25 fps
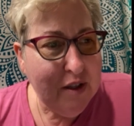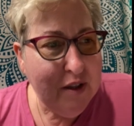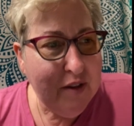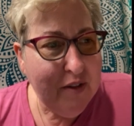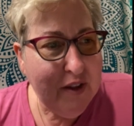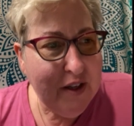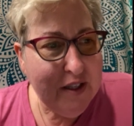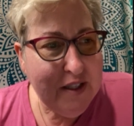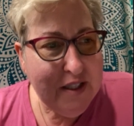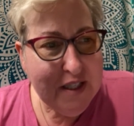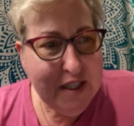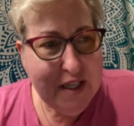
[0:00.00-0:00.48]

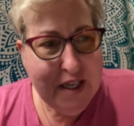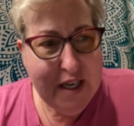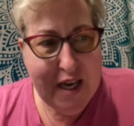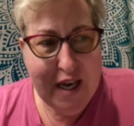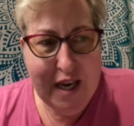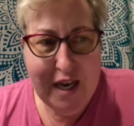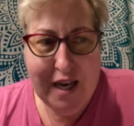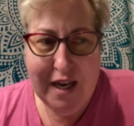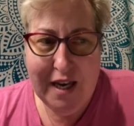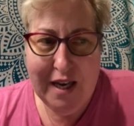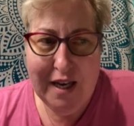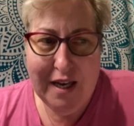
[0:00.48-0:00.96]
that
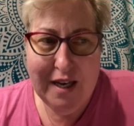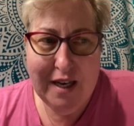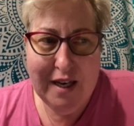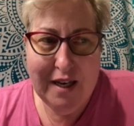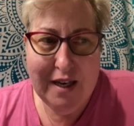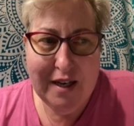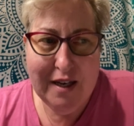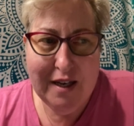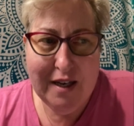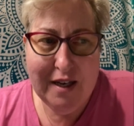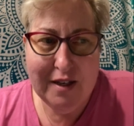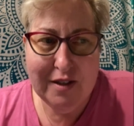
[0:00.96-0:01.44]

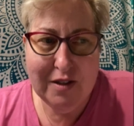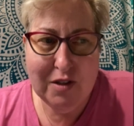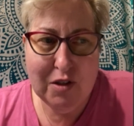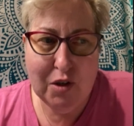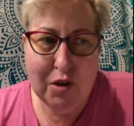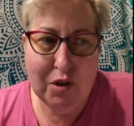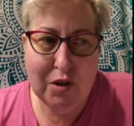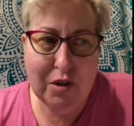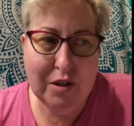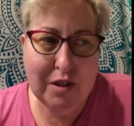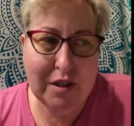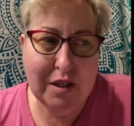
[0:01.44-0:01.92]
decay and
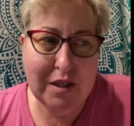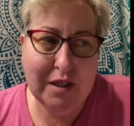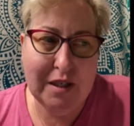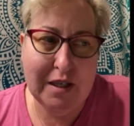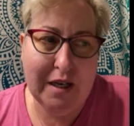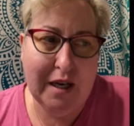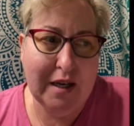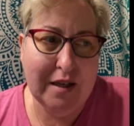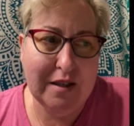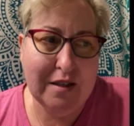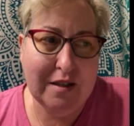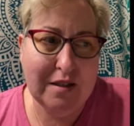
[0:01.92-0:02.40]
turn to
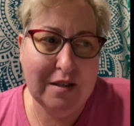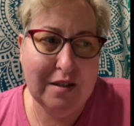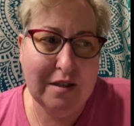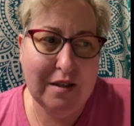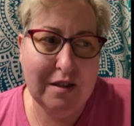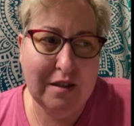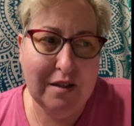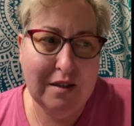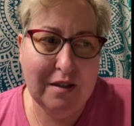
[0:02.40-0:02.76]
dust.